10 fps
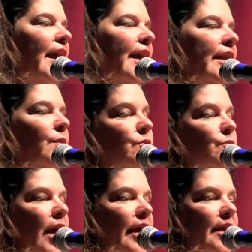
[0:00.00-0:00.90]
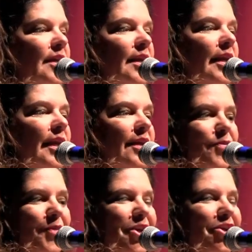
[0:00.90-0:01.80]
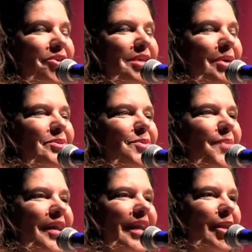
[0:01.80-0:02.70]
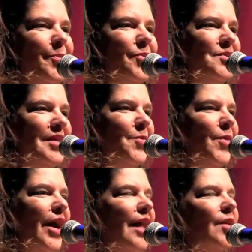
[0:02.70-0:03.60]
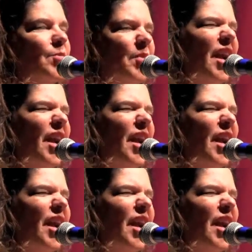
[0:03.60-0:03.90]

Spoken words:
And he was right. At 3 years, I was about 80% well,